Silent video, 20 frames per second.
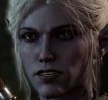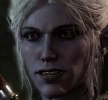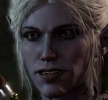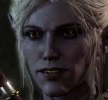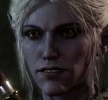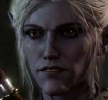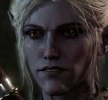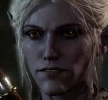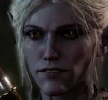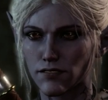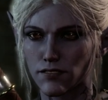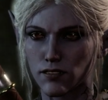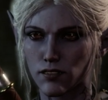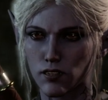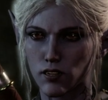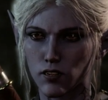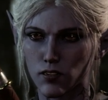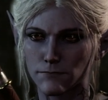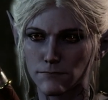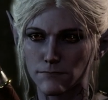thief,
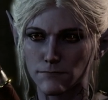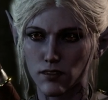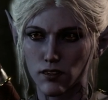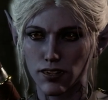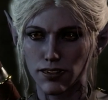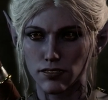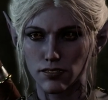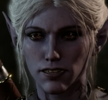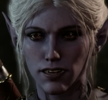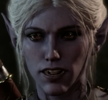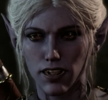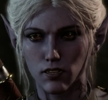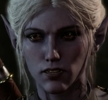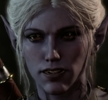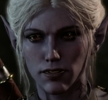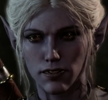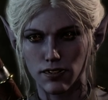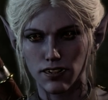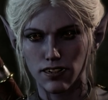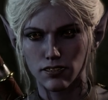whimpering in
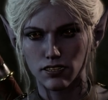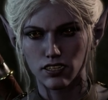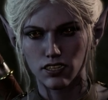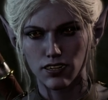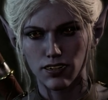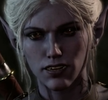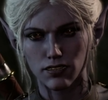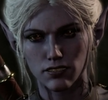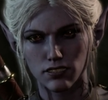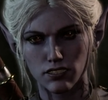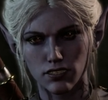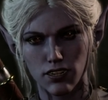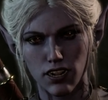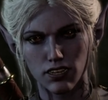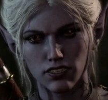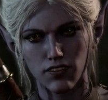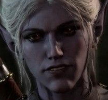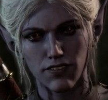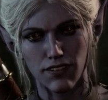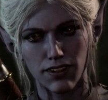our dungeon,
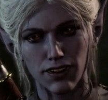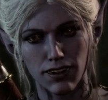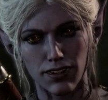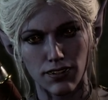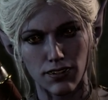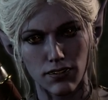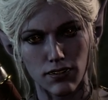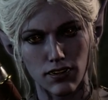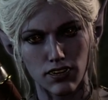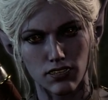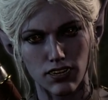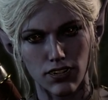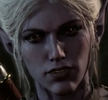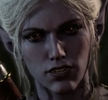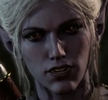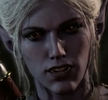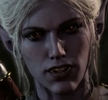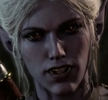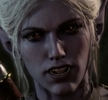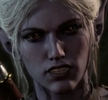tried to flee to their
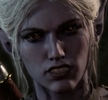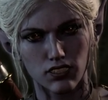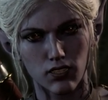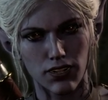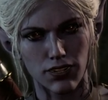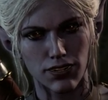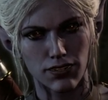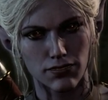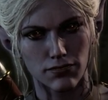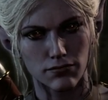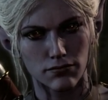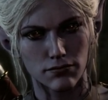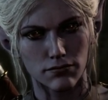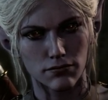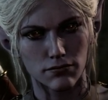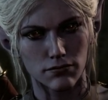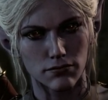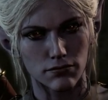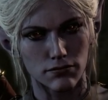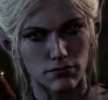sanctuary.
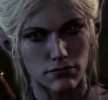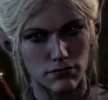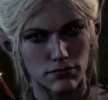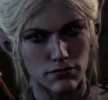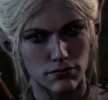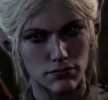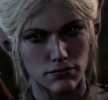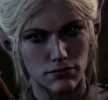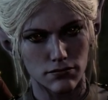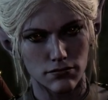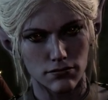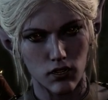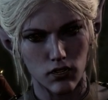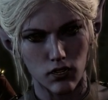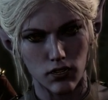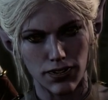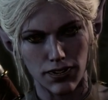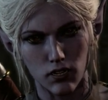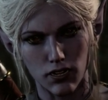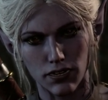
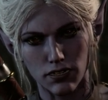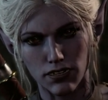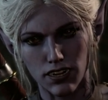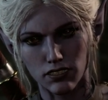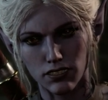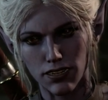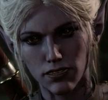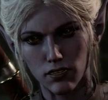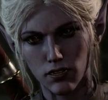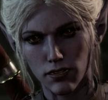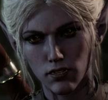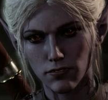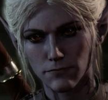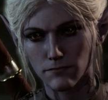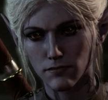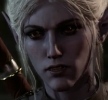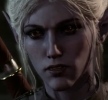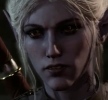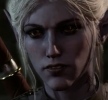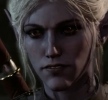We will continue to
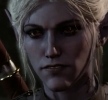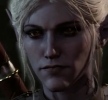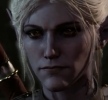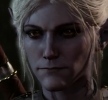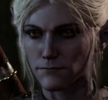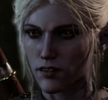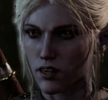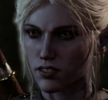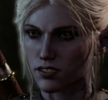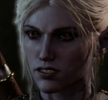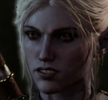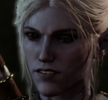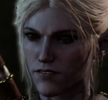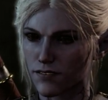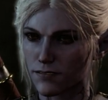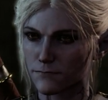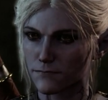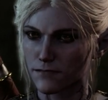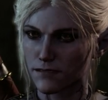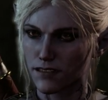remove parts of
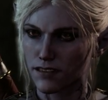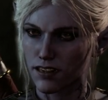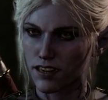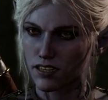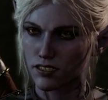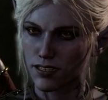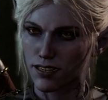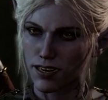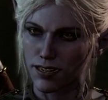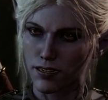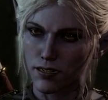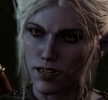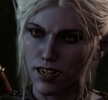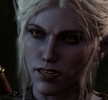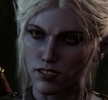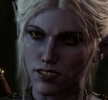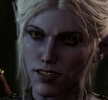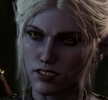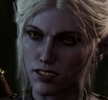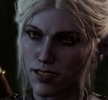him until he
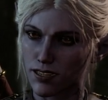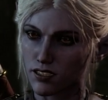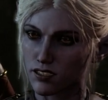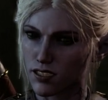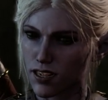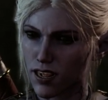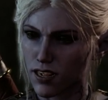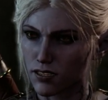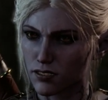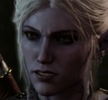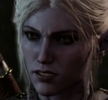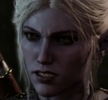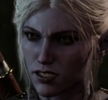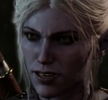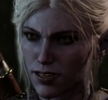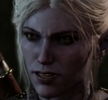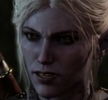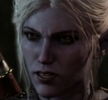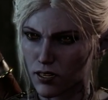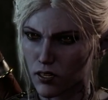tells us
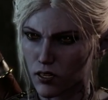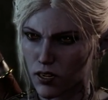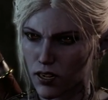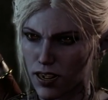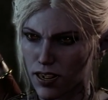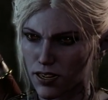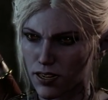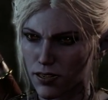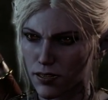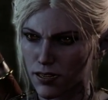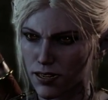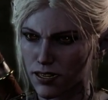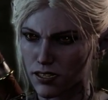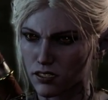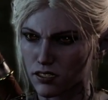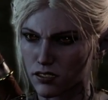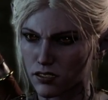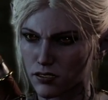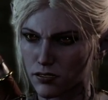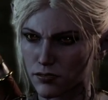exactly where it
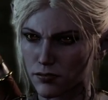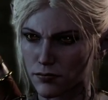is.